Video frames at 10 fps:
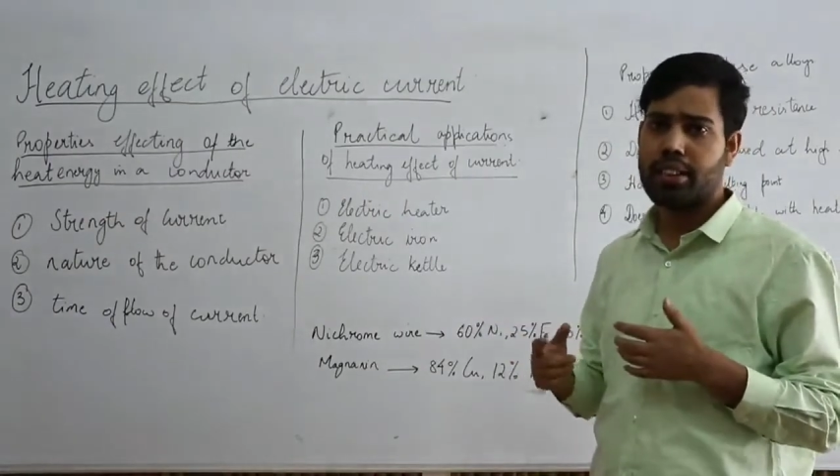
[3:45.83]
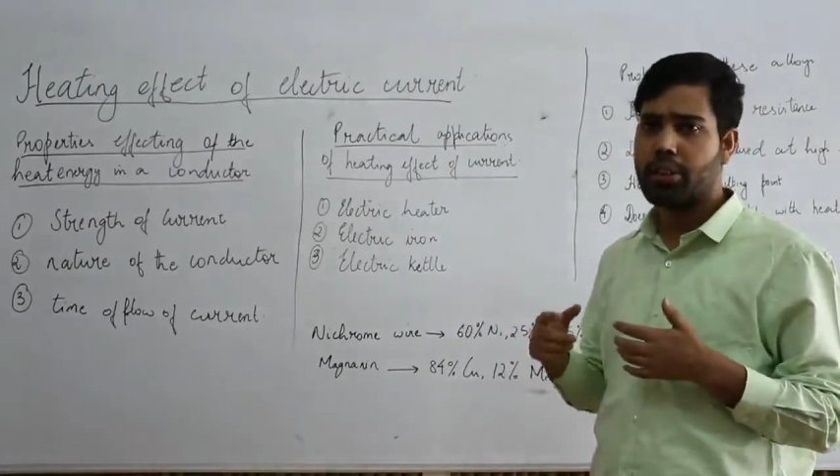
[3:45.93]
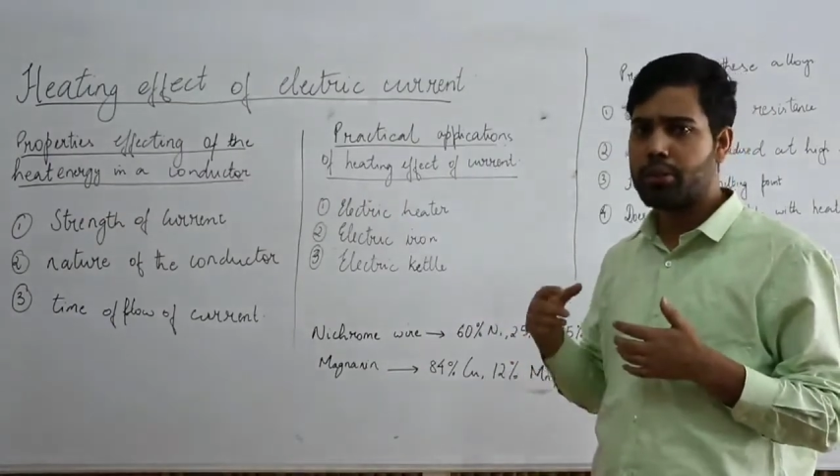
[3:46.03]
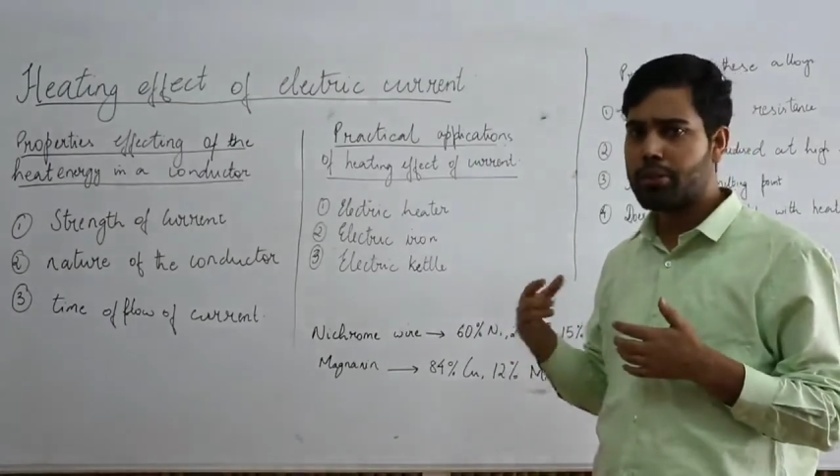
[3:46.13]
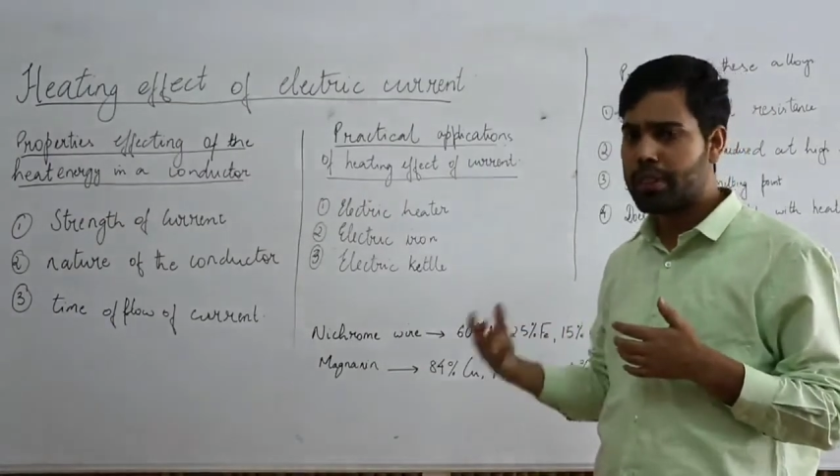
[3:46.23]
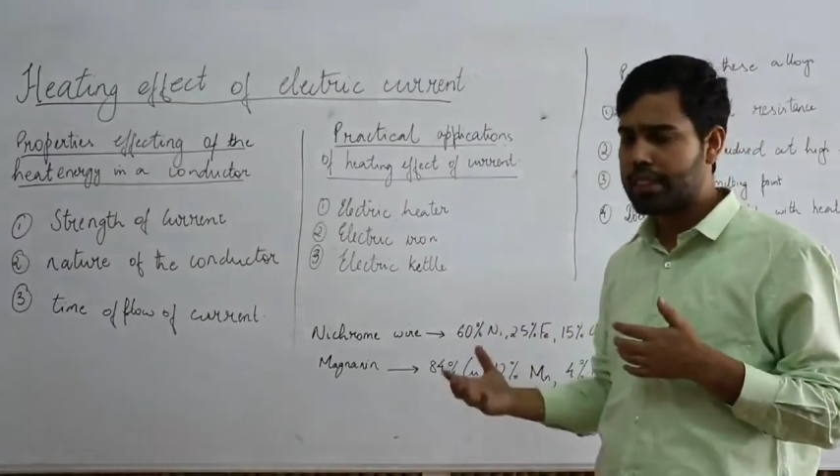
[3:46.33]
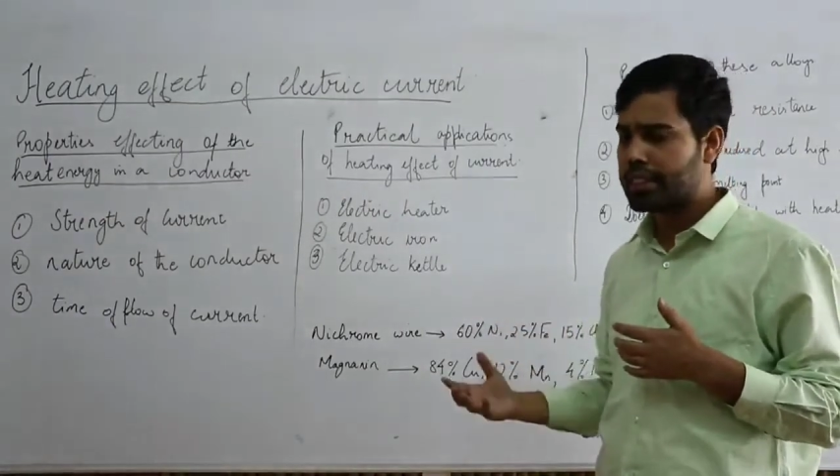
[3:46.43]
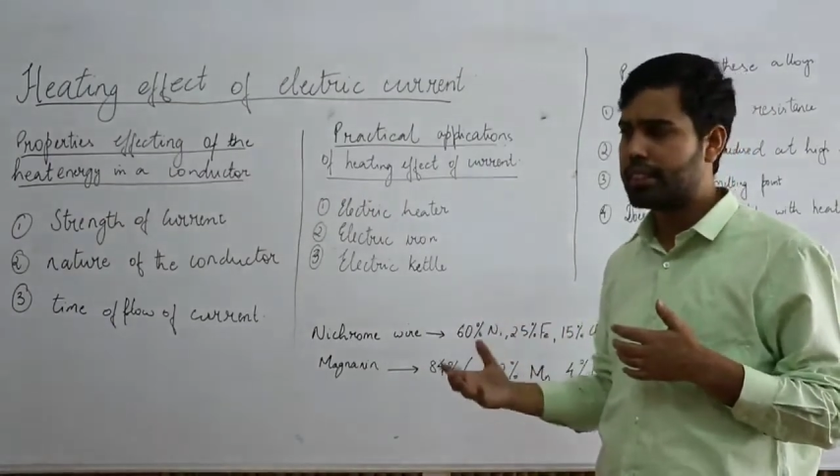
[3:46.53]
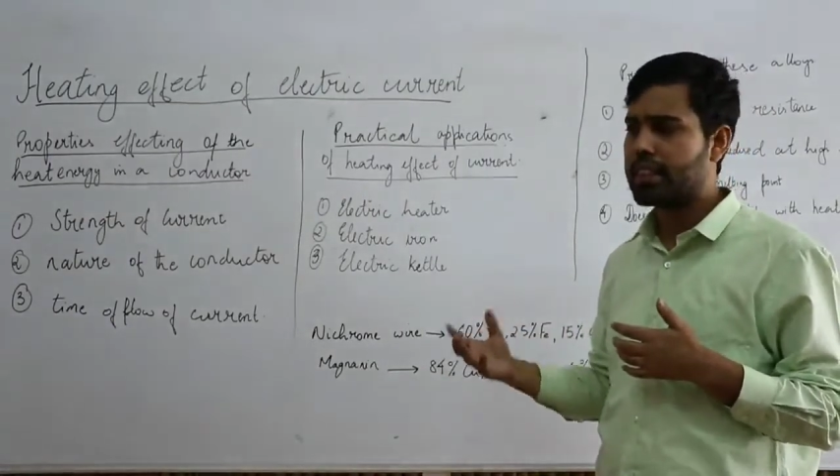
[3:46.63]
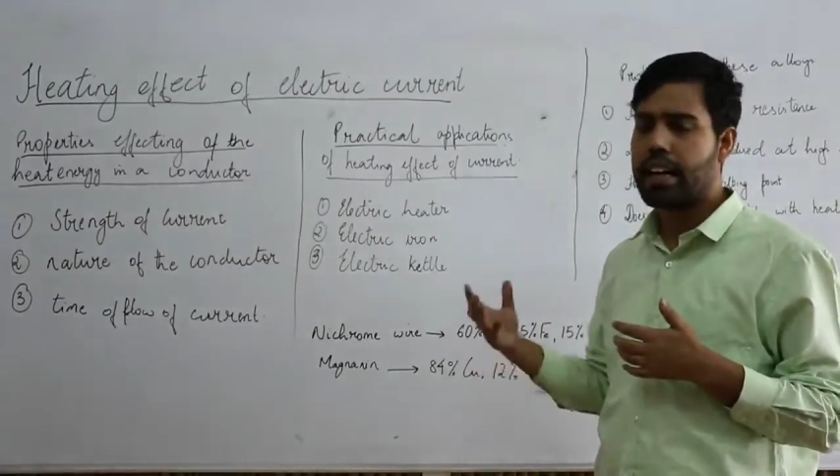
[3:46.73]
Due to
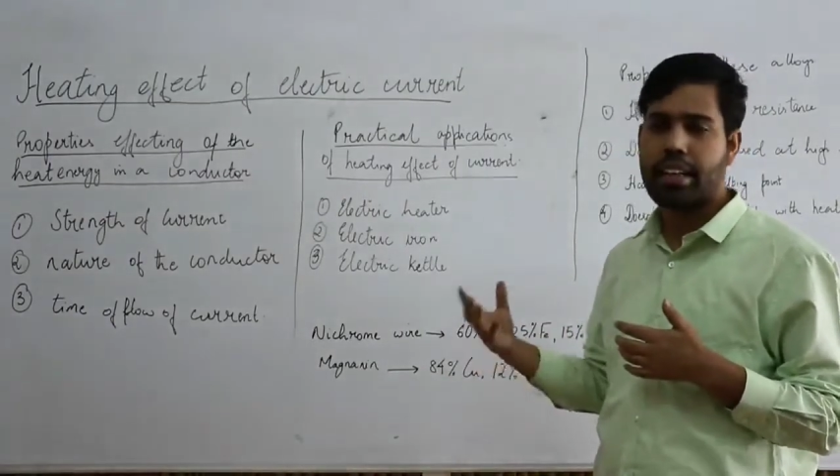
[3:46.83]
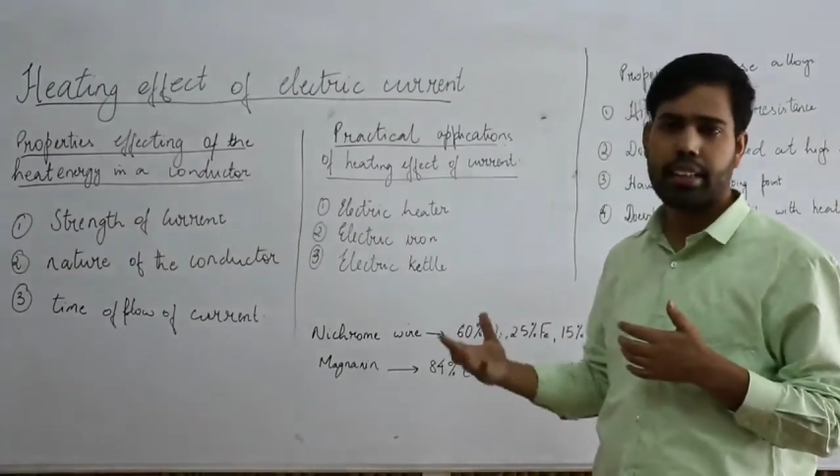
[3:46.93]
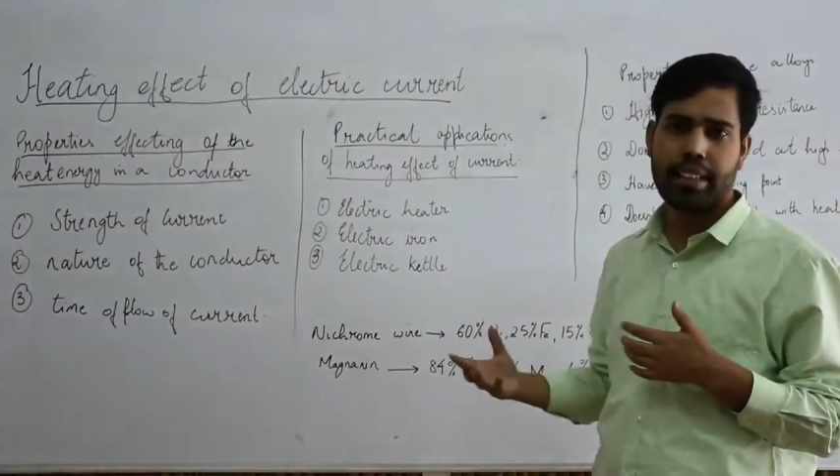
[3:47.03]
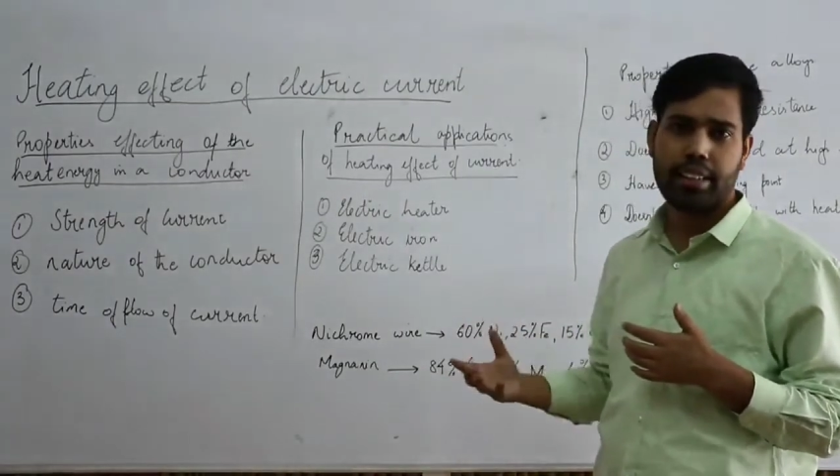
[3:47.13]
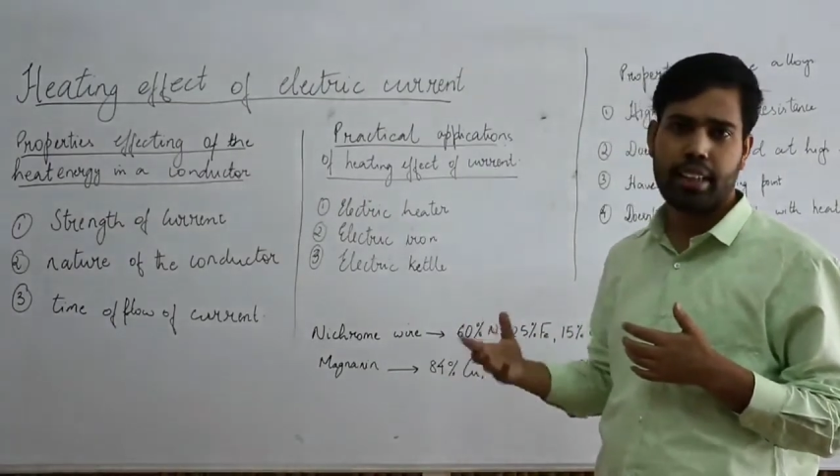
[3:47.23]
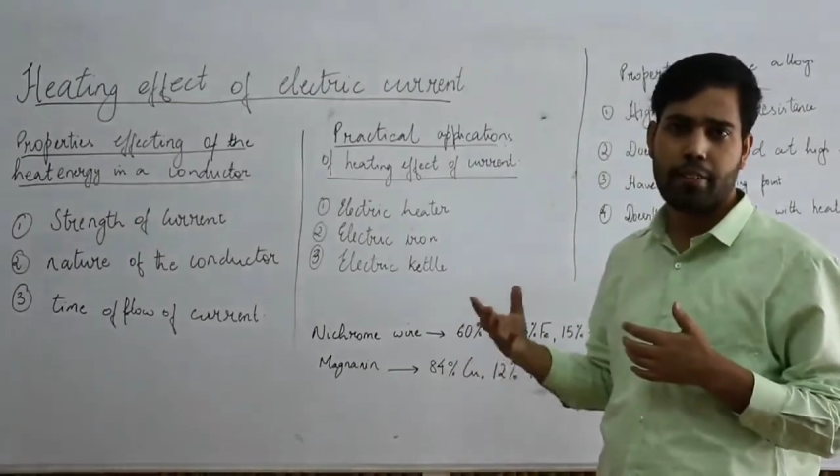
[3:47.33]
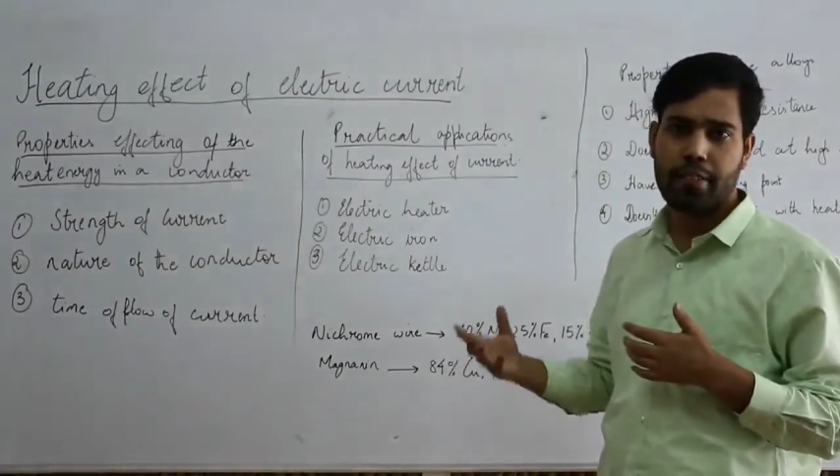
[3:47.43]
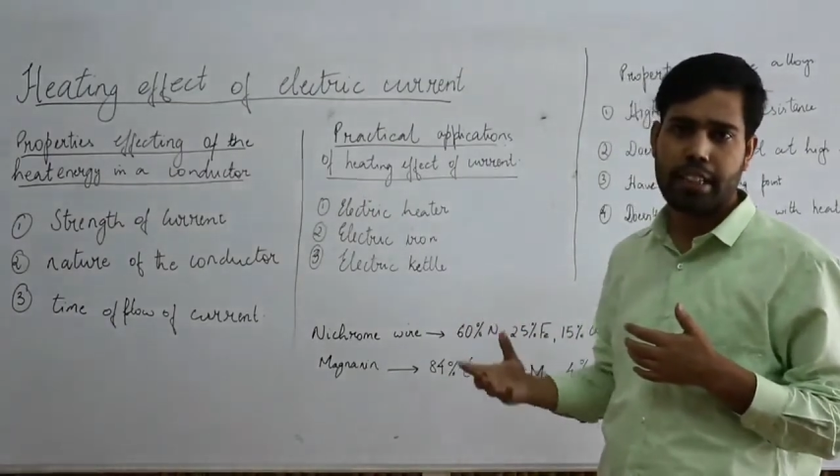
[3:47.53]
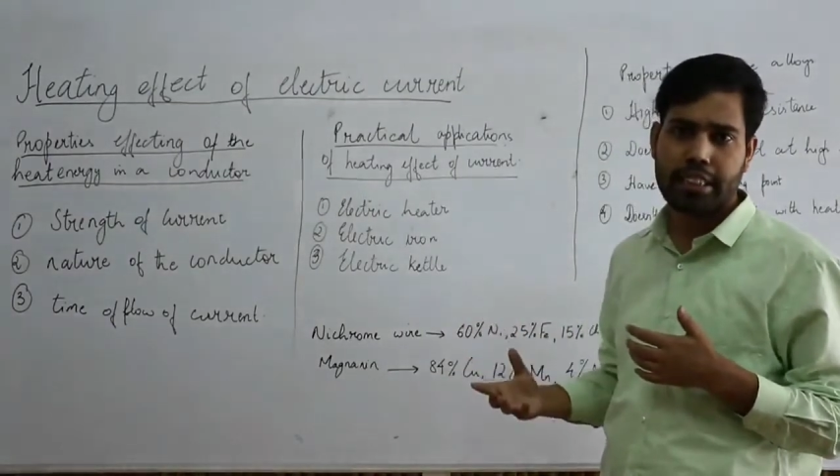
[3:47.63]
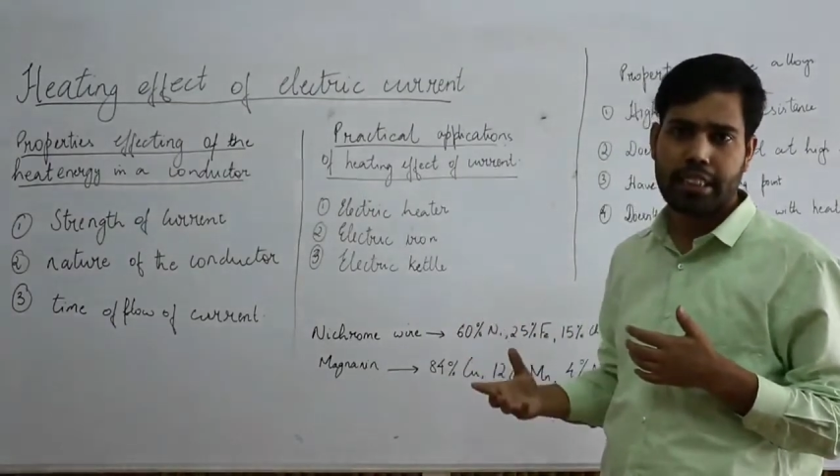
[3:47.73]
this, the
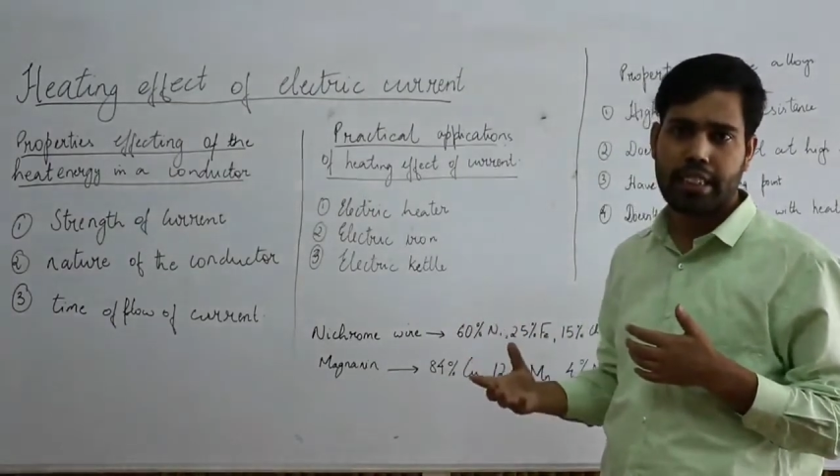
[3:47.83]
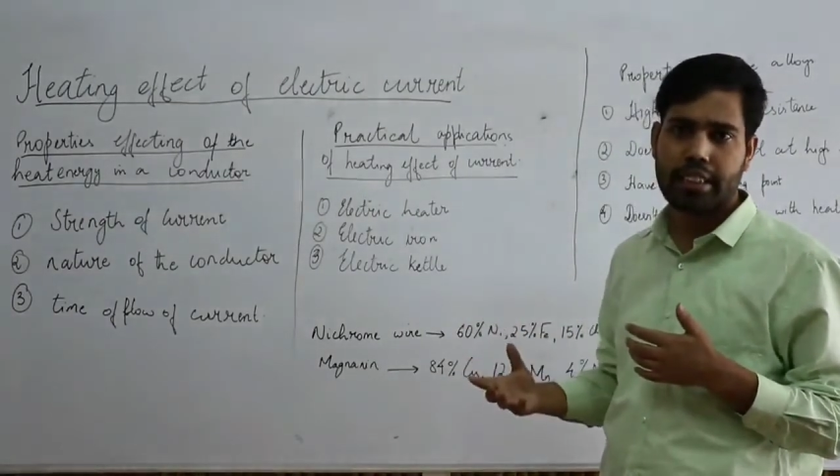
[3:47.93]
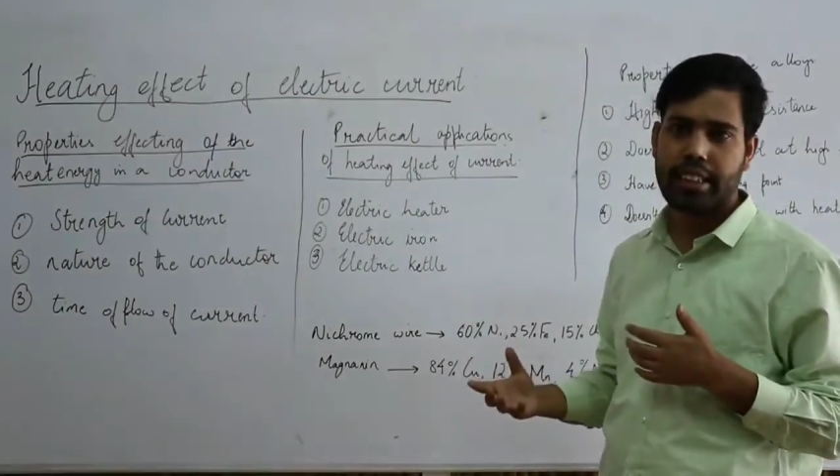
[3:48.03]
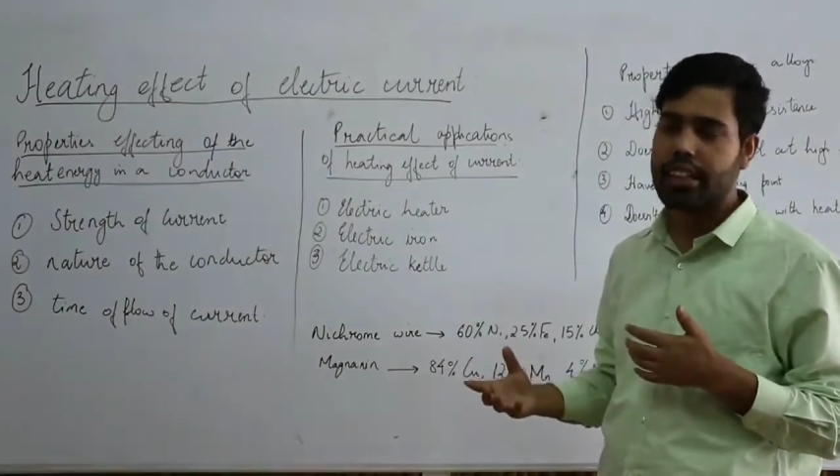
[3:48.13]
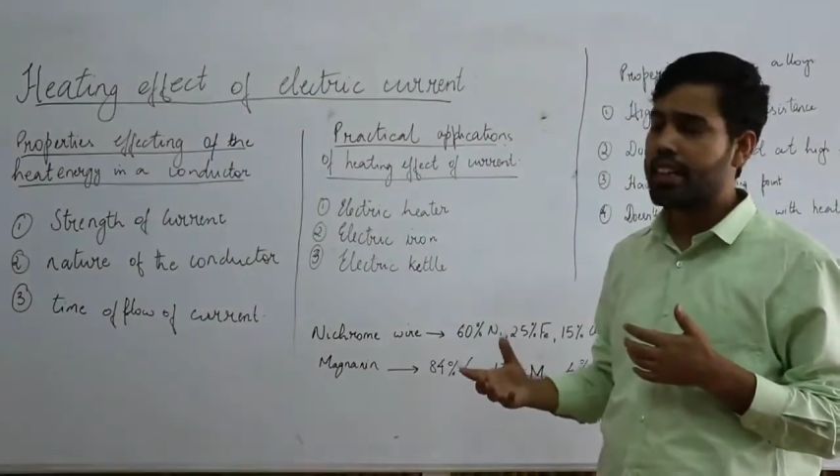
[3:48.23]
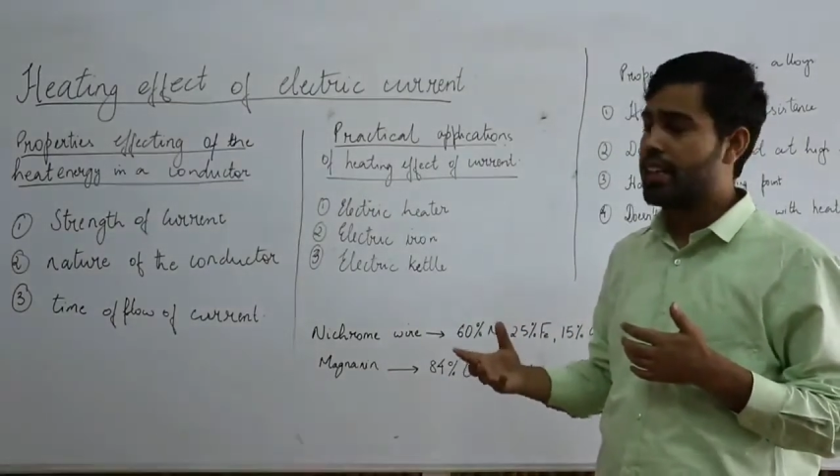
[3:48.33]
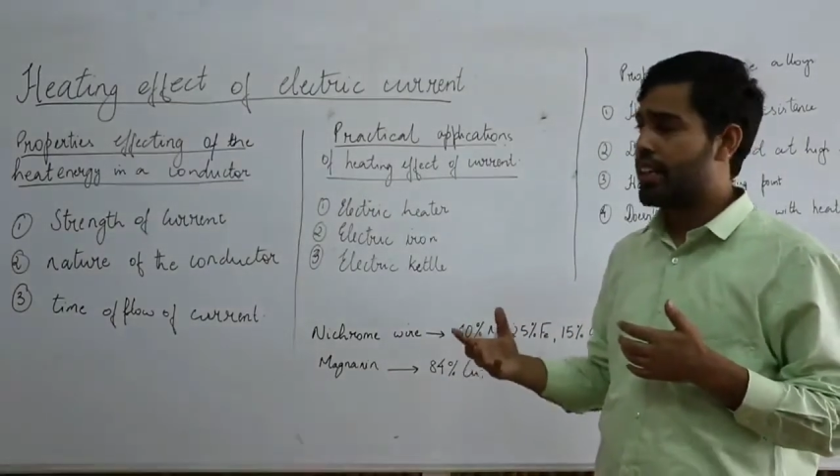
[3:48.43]
average kinetic